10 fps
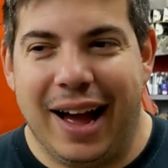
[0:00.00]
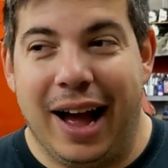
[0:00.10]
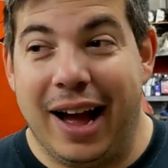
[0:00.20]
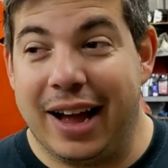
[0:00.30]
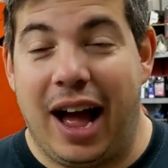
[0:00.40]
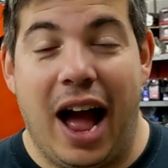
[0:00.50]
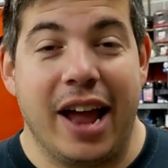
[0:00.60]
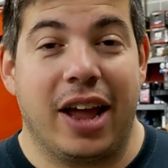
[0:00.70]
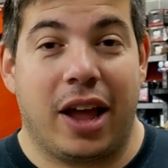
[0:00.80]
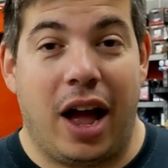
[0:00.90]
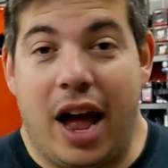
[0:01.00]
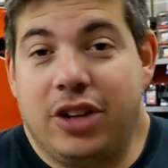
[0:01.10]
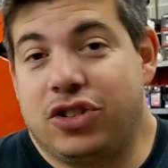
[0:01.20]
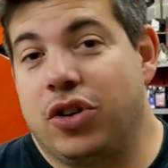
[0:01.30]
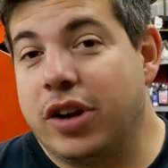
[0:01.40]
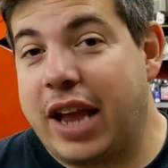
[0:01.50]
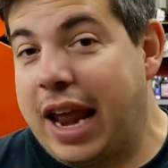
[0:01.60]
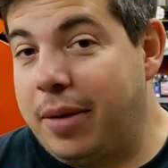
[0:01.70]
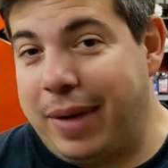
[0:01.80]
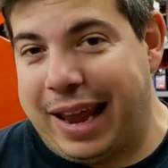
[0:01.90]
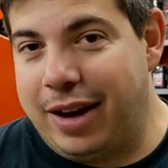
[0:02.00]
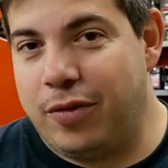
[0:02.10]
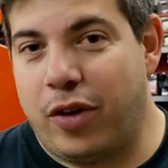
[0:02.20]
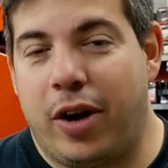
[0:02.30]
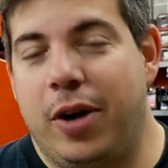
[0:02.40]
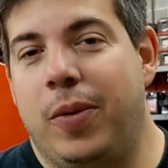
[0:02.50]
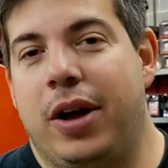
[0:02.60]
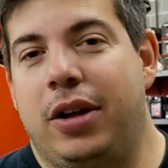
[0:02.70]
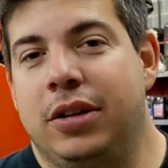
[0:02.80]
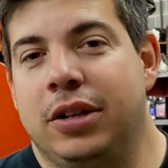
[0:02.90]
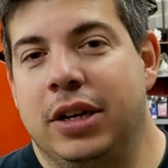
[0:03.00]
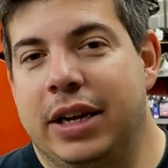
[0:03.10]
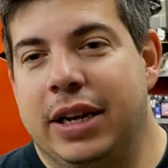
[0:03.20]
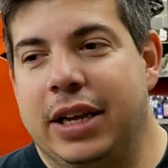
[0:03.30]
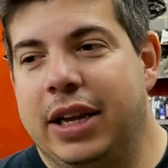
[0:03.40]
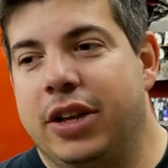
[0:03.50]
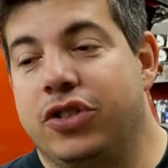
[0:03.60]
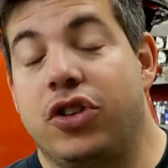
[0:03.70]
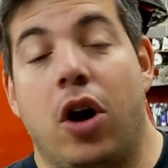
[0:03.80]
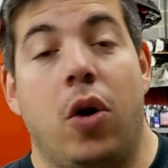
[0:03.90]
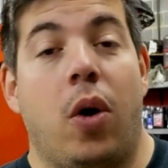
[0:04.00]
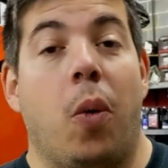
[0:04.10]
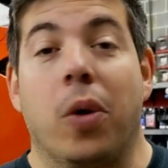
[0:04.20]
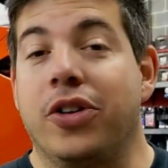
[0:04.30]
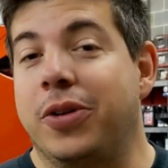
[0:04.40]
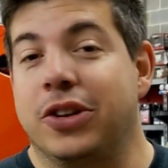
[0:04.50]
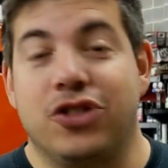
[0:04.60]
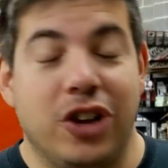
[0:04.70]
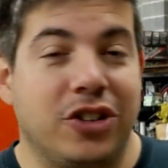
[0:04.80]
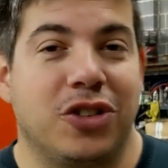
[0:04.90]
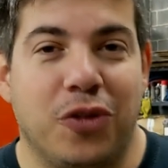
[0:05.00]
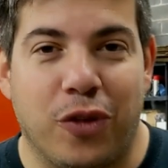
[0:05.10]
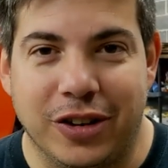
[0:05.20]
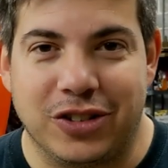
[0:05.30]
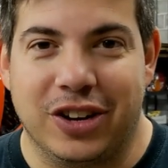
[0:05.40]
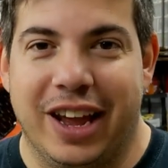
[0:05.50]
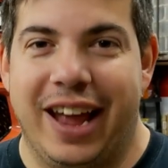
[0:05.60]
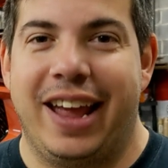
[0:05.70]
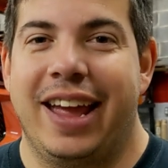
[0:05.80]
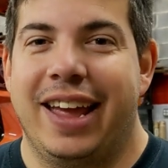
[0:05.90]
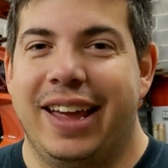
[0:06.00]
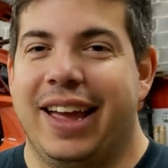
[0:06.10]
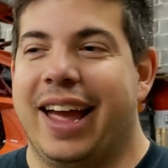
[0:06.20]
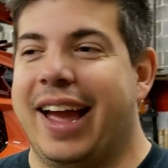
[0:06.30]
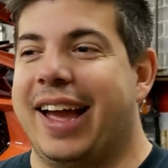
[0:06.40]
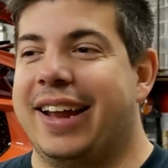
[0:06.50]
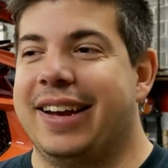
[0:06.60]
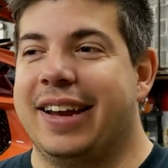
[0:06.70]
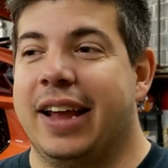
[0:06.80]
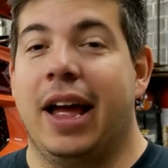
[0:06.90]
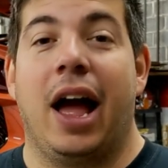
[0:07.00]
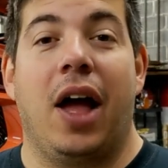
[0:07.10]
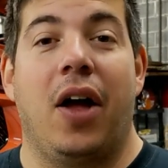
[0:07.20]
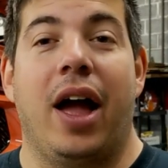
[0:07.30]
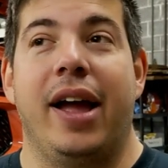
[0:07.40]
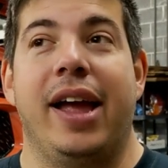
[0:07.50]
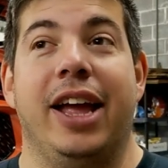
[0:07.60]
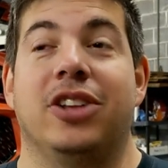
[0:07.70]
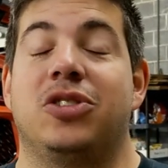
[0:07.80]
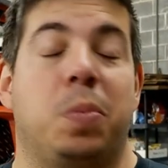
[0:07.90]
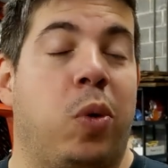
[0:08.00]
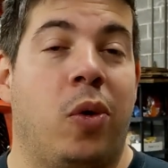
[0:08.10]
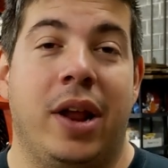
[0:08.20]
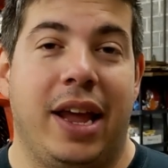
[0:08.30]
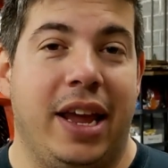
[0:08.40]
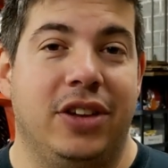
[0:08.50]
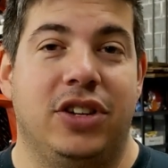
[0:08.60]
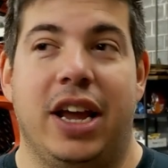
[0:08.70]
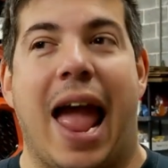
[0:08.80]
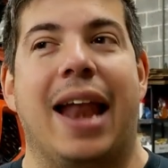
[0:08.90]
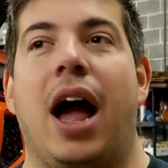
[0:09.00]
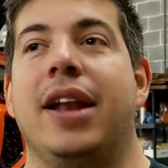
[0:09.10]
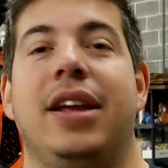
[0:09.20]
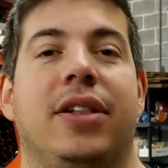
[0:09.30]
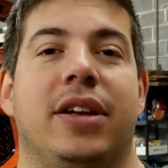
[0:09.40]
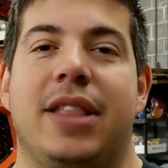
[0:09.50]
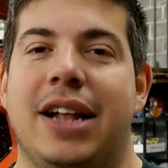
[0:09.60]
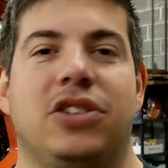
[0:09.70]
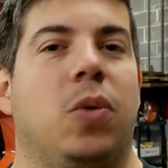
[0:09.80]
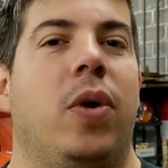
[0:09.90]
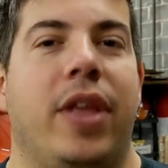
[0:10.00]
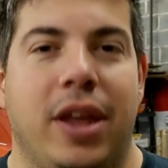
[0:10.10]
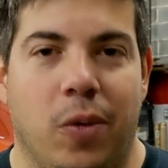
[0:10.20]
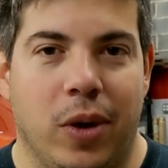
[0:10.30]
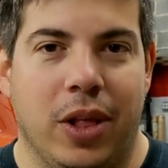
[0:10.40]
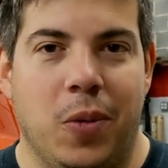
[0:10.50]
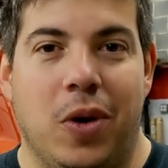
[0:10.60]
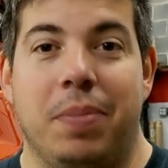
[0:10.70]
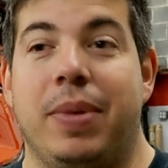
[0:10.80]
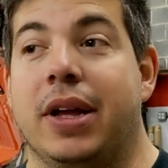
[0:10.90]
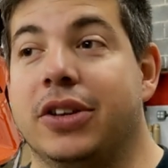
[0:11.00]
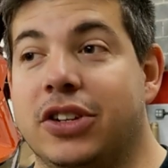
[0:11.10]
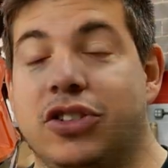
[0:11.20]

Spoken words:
I just couldn't get them in very well. So we're doing just the fronts today, and it's pretty easy. And ideally, that's the one that you really want because